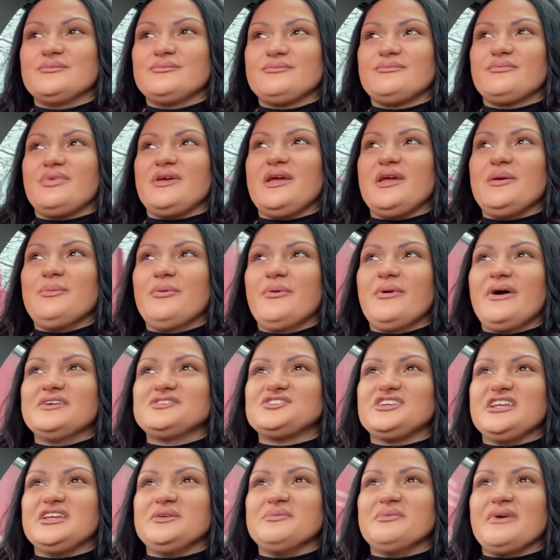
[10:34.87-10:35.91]
people
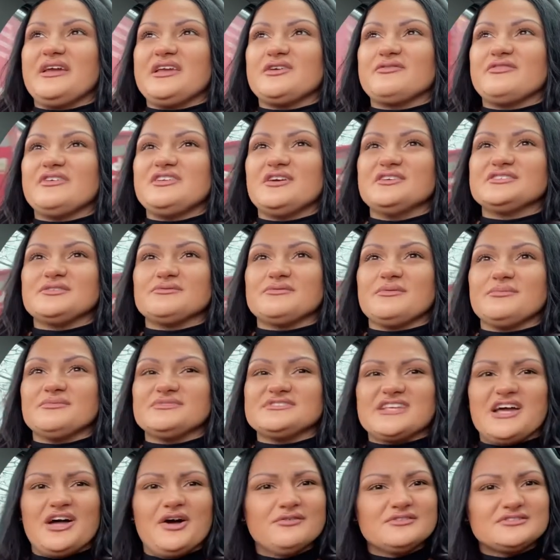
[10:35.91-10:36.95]
actually make videos of
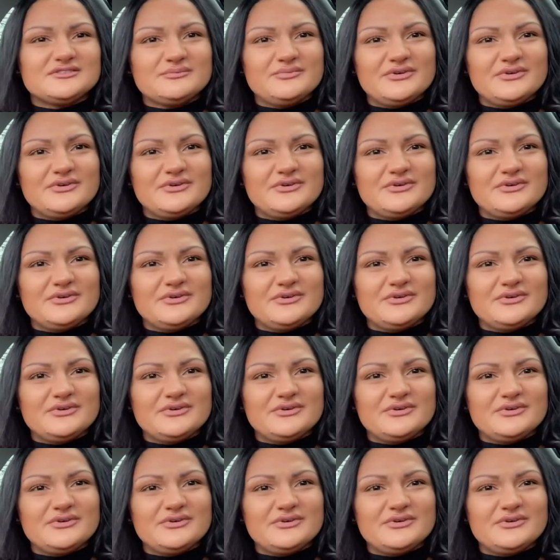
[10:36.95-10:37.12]
themselves